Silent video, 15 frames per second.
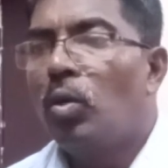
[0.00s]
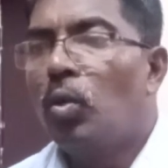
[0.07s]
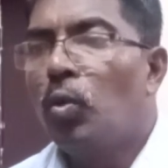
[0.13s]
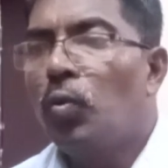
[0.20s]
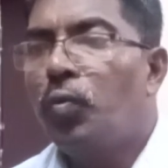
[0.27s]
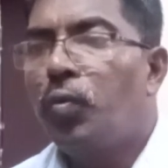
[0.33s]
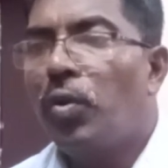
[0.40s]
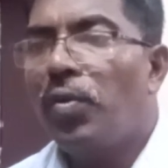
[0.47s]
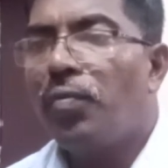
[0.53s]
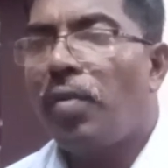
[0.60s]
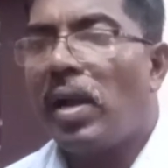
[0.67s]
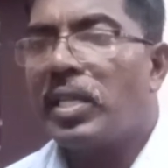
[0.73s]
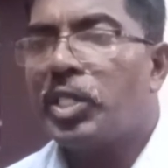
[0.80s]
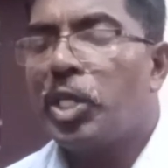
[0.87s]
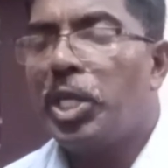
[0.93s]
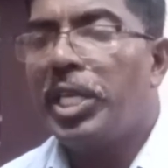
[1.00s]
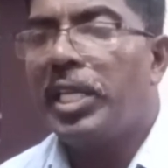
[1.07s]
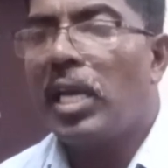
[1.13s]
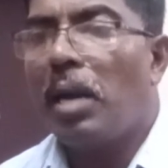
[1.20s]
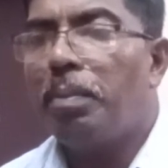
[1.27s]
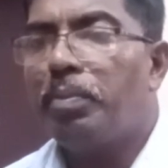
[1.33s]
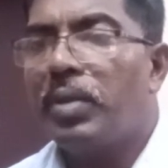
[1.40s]
Dupery
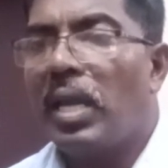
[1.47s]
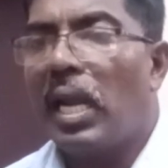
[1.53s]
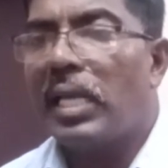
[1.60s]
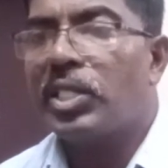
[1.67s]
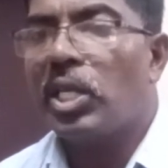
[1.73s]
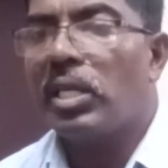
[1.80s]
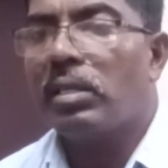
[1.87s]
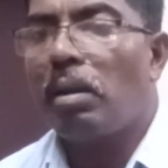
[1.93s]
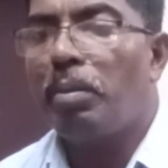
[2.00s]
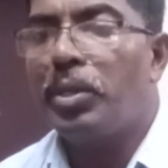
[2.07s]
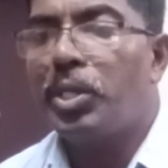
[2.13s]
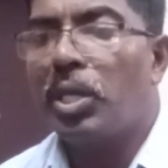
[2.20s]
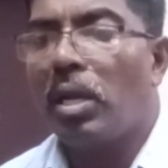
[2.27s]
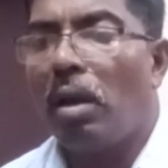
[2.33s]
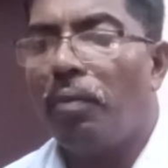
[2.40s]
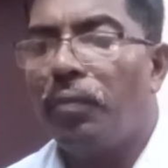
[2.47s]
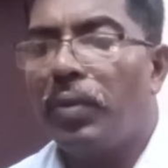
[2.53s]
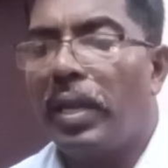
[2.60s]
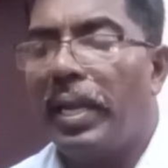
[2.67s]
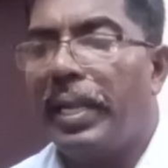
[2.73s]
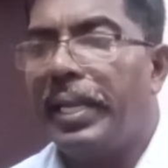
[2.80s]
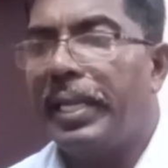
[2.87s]
functioning of Election Commission of
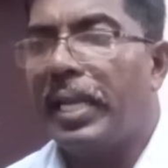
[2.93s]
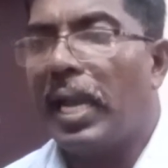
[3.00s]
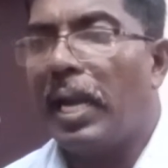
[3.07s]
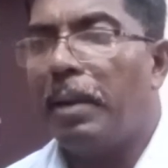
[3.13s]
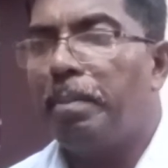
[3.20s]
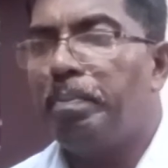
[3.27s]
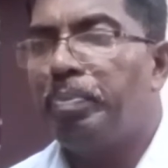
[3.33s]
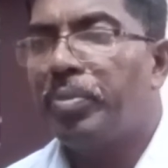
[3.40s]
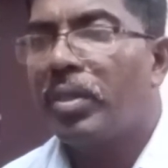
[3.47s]
India.